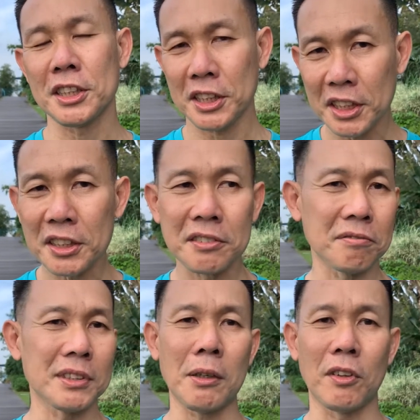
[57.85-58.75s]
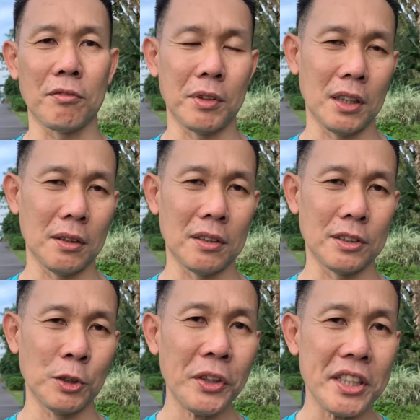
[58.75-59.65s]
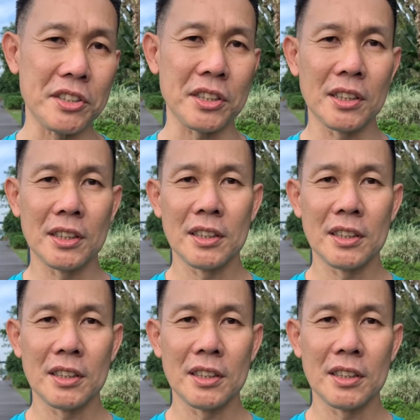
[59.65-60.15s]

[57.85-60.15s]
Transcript: certain type of units,